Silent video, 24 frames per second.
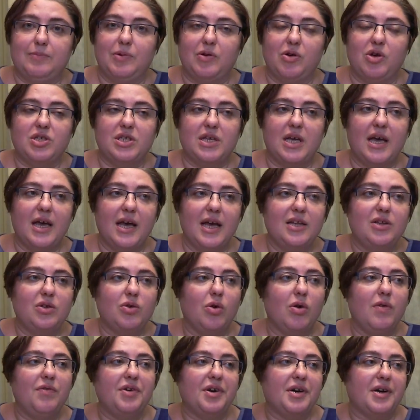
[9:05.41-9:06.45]
because I had to
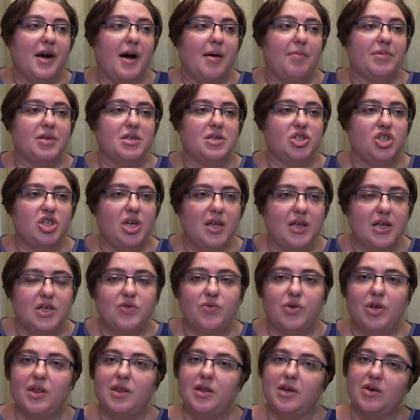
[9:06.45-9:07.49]
overcome this challenge
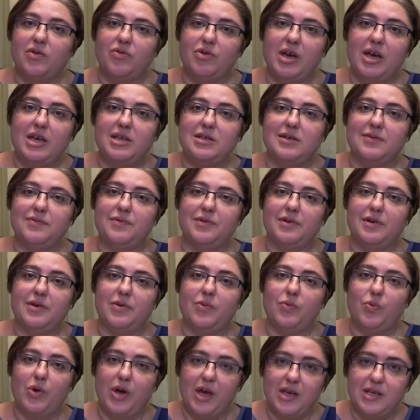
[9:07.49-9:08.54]
in creative
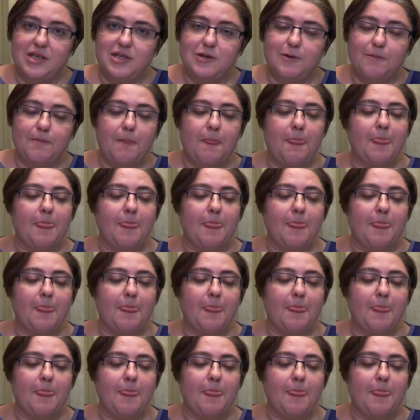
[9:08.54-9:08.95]
ways.